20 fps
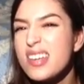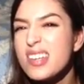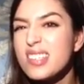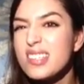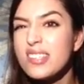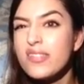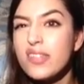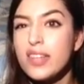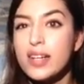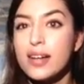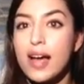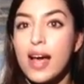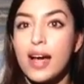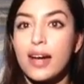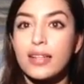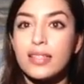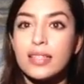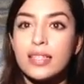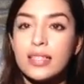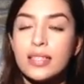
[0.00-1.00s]
severe
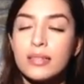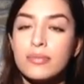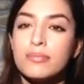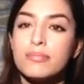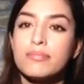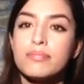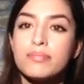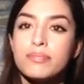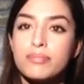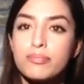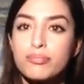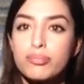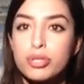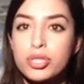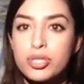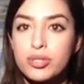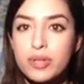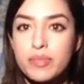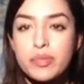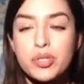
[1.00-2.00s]
acne
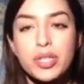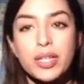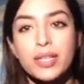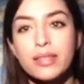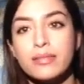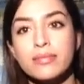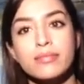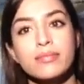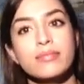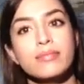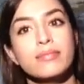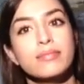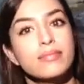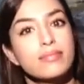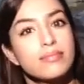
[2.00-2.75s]
prescription.